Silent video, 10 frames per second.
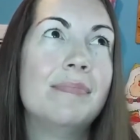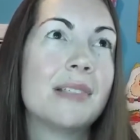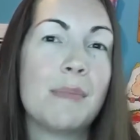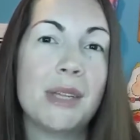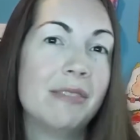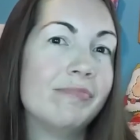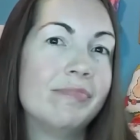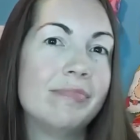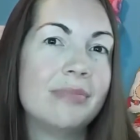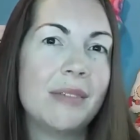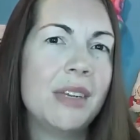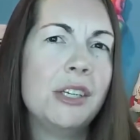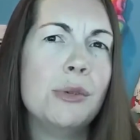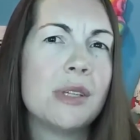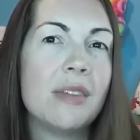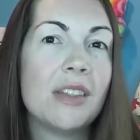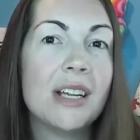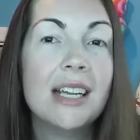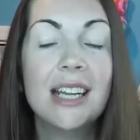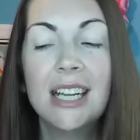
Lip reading: something, 72, 73.